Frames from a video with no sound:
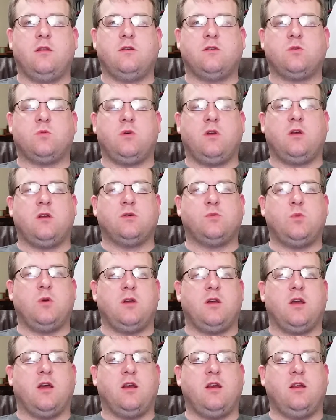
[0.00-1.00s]
This week has
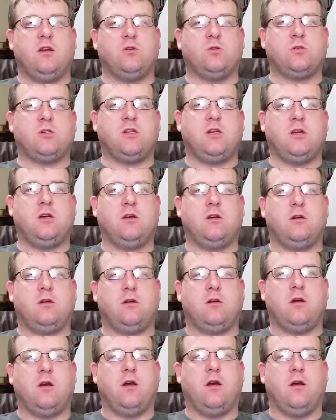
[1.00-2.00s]
been kind of interesting.
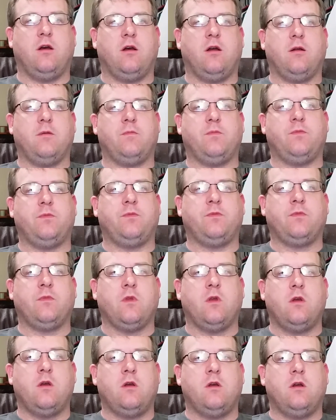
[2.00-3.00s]

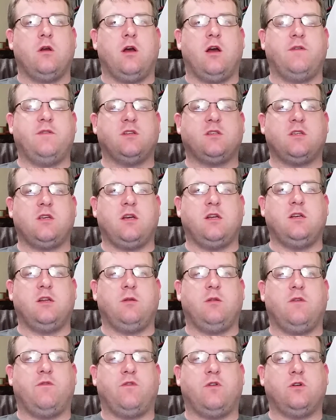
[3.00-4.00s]
Obviously I
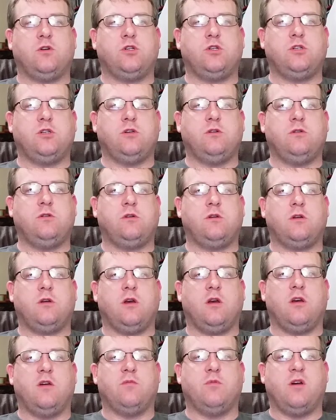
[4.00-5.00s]
did the first shoot
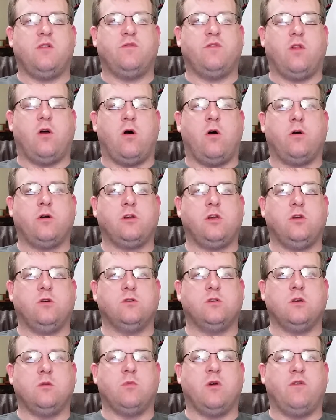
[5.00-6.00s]
of my vlog
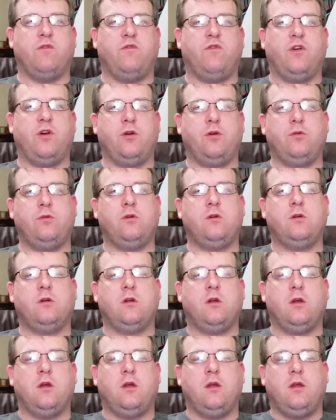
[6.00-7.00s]
using my phone.
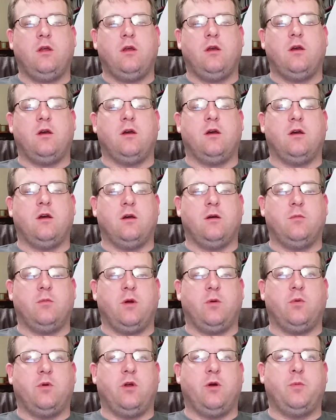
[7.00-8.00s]
I
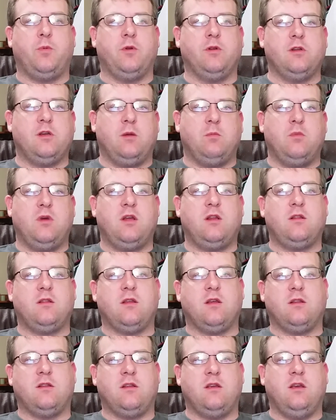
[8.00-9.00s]
will openly admit
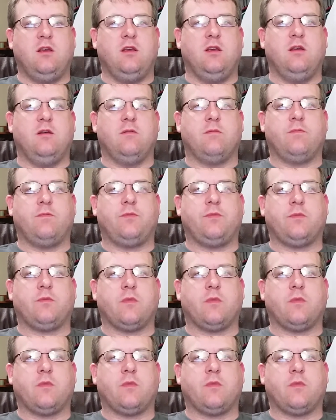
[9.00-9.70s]
that the